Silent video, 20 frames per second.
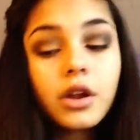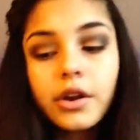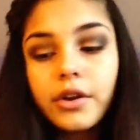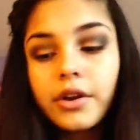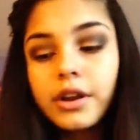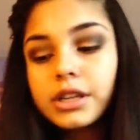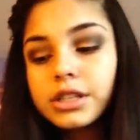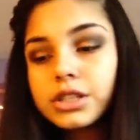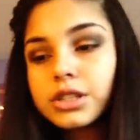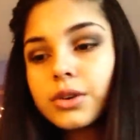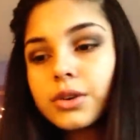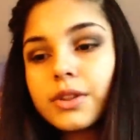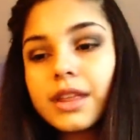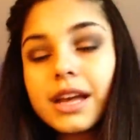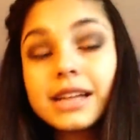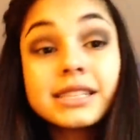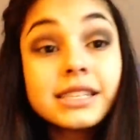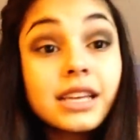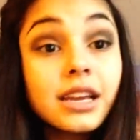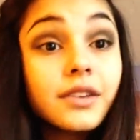Alright, so
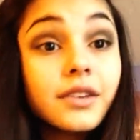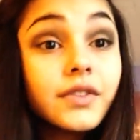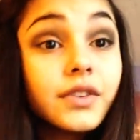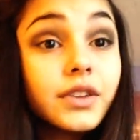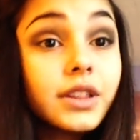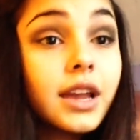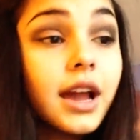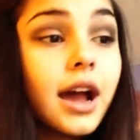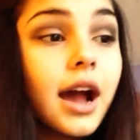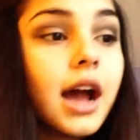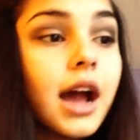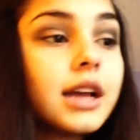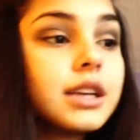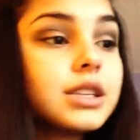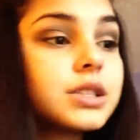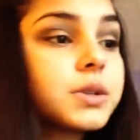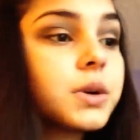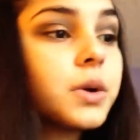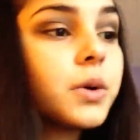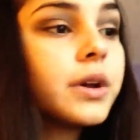that's it for the
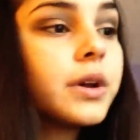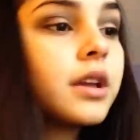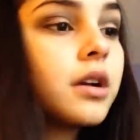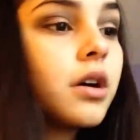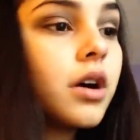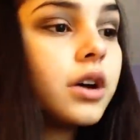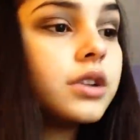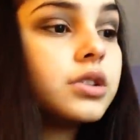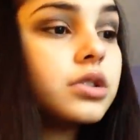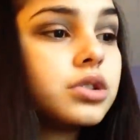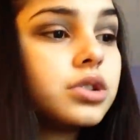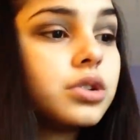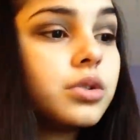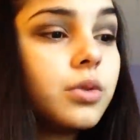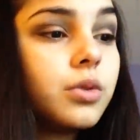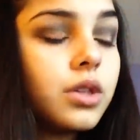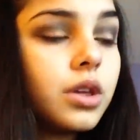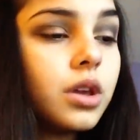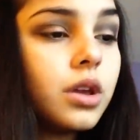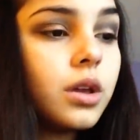eyes. Going on to
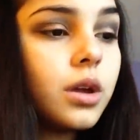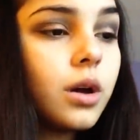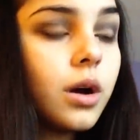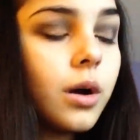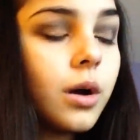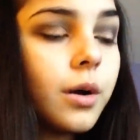the